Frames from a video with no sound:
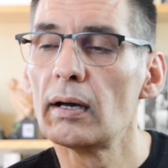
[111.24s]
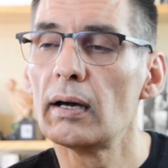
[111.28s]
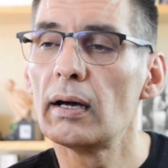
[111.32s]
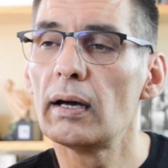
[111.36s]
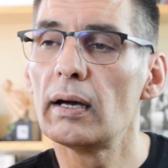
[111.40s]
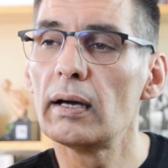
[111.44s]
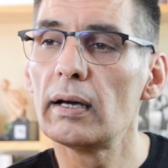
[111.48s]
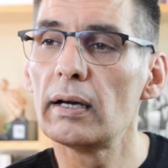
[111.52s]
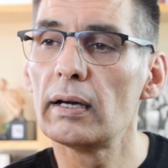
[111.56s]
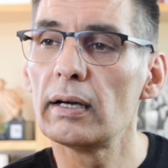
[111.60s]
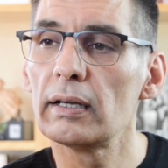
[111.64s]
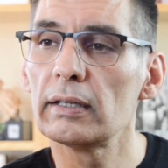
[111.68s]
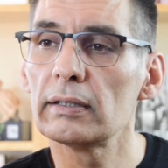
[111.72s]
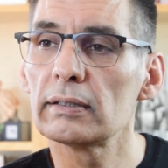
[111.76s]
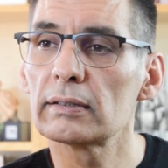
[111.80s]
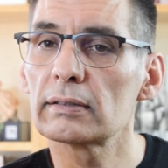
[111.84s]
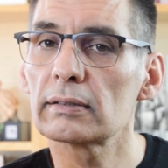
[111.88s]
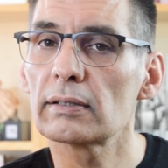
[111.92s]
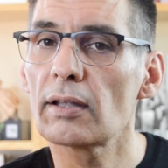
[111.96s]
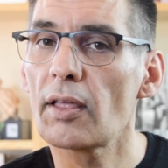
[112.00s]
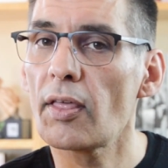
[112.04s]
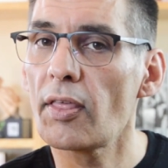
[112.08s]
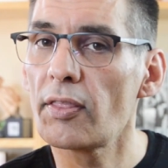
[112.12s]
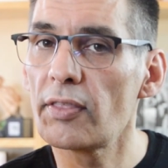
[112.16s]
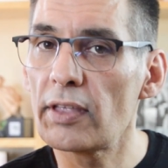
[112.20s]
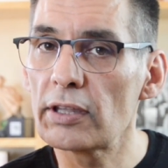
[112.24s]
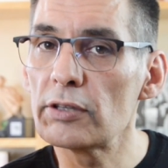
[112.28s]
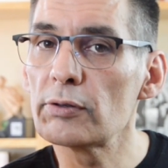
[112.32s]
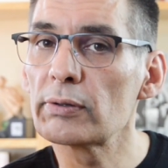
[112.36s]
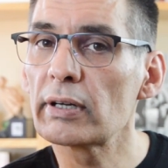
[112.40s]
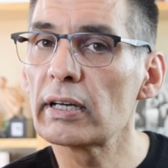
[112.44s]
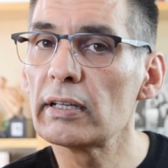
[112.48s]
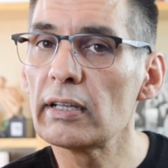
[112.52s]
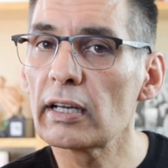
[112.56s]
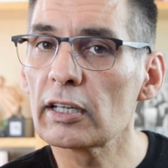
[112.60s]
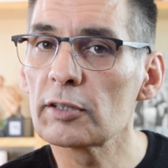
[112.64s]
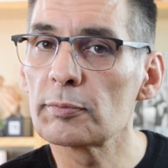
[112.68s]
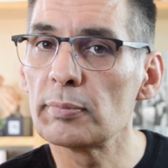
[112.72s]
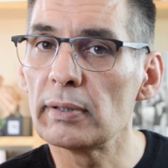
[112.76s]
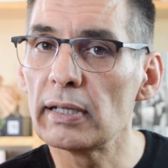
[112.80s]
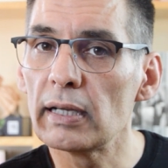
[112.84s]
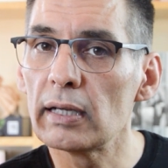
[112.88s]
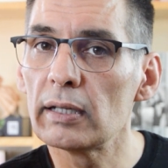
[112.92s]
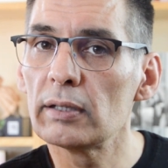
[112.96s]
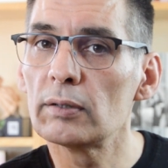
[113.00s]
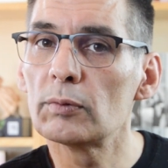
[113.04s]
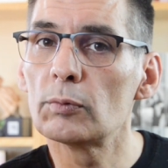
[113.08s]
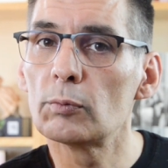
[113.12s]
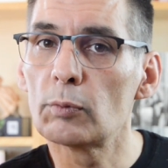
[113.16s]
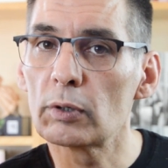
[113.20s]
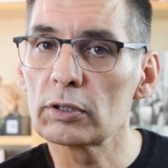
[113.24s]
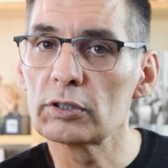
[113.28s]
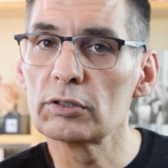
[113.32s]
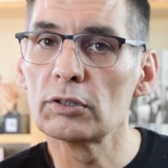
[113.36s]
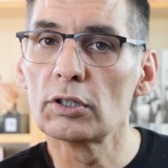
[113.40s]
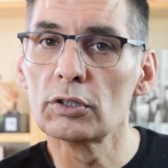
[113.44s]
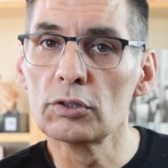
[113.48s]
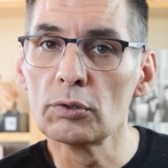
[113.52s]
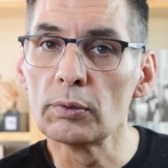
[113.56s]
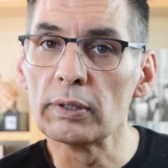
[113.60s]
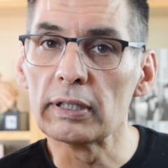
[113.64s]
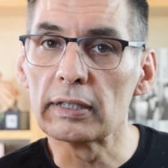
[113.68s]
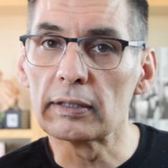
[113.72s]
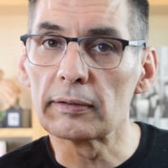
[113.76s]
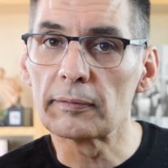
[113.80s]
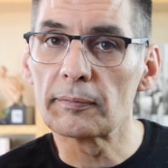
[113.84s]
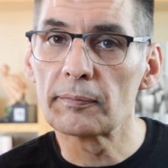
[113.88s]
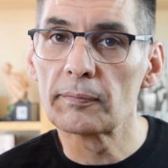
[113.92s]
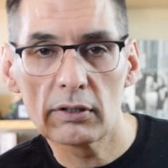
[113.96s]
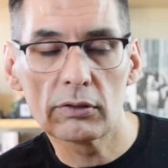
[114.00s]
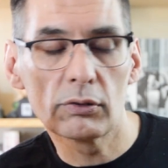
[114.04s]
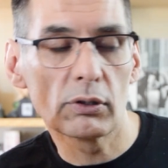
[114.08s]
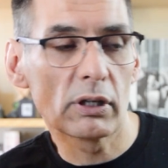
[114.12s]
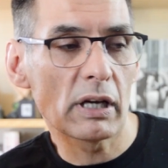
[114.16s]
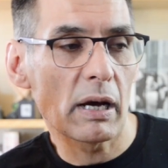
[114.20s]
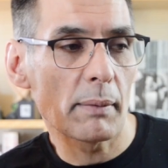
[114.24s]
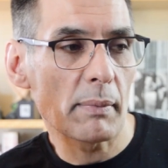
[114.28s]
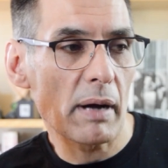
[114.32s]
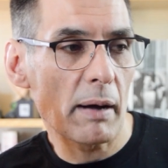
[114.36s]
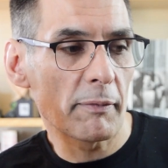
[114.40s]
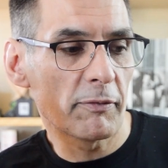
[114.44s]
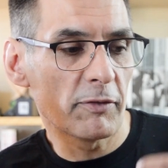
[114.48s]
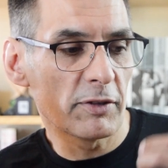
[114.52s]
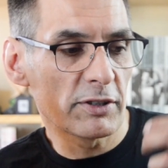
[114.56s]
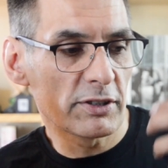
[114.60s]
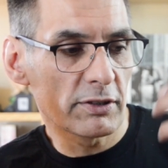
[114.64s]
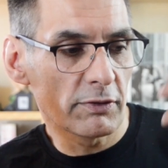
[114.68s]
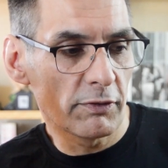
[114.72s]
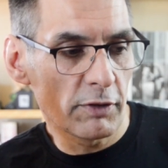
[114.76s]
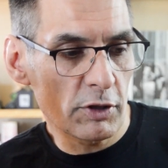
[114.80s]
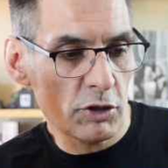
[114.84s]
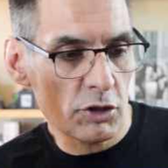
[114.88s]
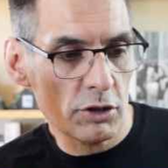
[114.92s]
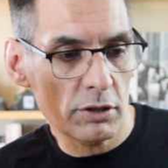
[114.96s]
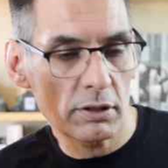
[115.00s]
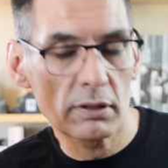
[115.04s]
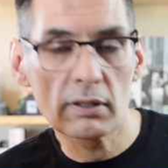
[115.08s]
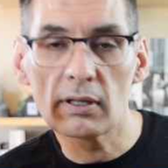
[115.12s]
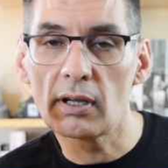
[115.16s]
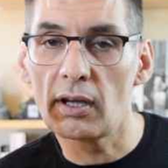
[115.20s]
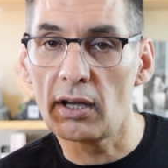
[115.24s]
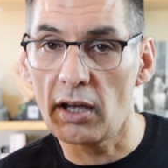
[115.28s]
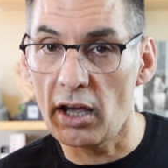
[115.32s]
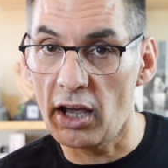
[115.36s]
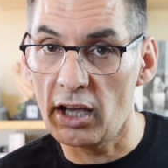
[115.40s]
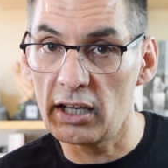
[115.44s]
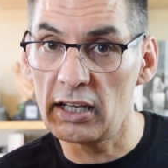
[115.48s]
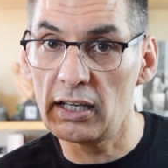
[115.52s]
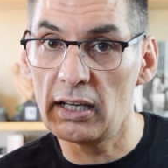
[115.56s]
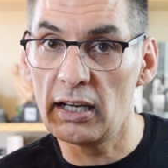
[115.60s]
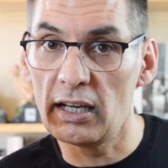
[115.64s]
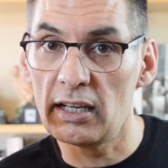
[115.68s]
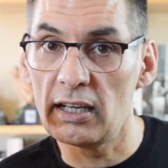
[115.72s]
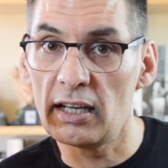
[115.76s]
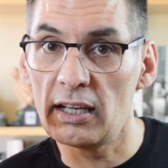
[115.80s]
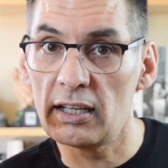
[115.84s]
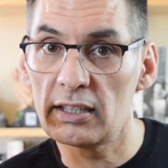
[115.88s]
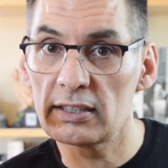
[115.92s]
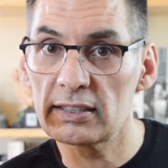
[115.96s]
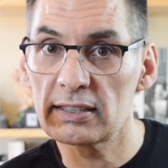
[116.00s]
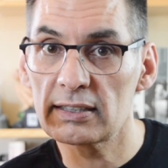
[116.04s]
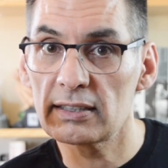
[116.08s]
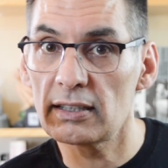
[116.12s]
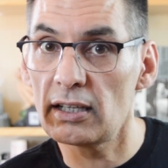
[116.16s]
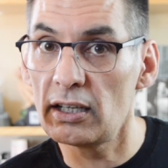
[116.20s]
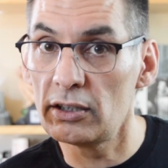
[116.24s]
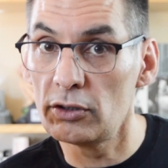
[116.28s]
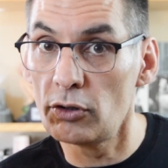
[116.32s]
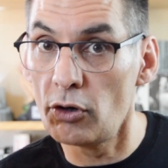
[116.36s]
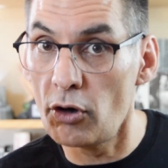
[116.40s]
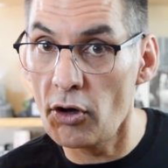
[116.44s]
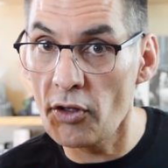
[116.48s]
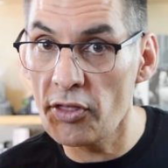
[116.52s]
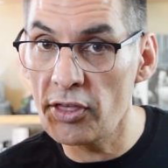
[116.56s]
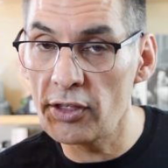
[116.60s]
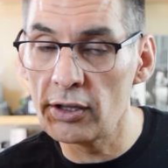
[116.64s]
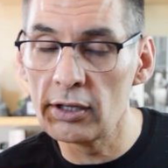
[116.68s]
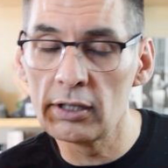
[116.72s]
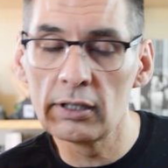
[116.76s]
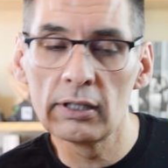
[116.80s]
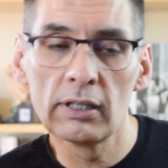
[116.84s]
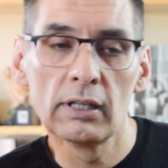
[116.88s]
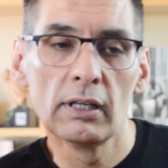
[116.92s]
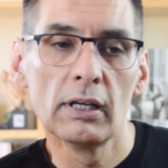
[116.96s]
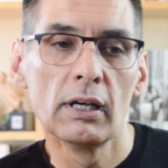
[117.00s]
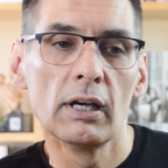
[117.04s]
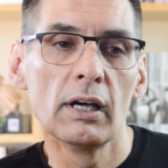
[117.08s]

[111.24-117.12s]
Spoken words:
And then you can explain what you're doing. You come up with a vision as an author.